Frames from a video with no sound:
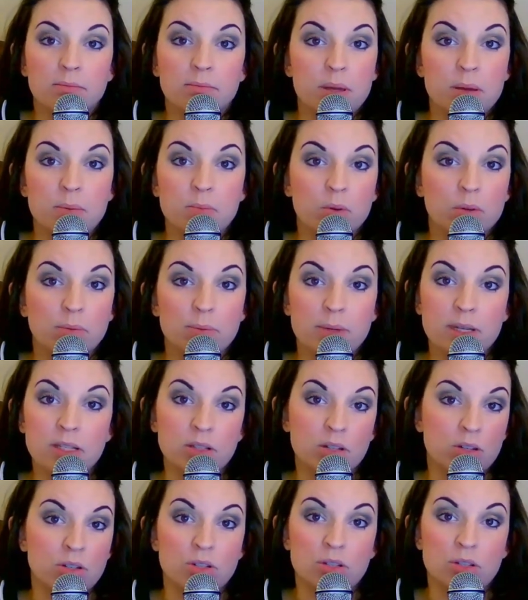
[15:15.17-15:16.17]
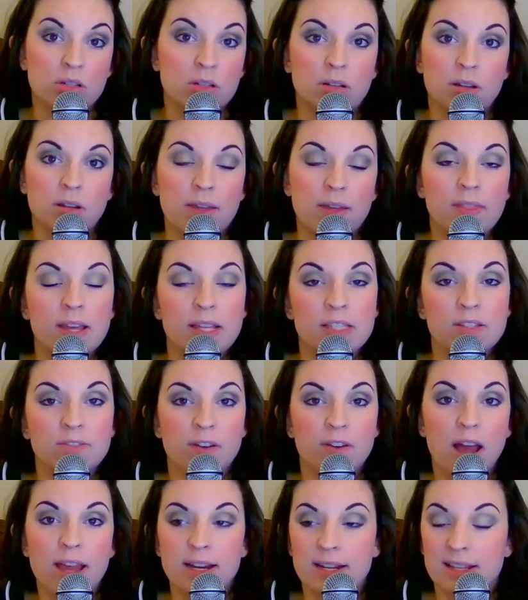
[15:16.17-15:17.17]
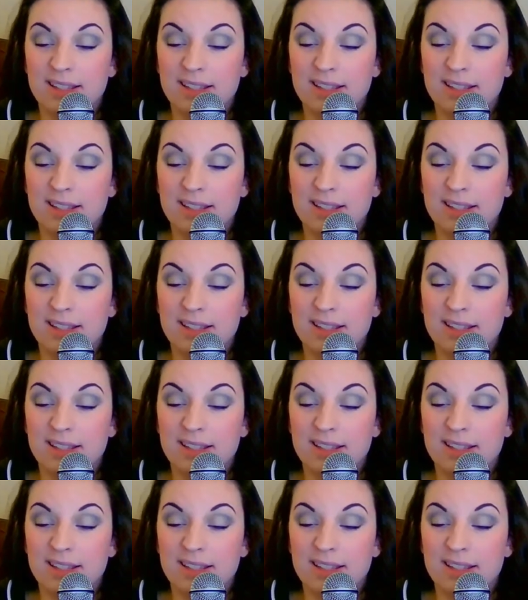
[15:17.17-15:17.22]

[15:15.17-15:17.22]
be more research, and that's fine.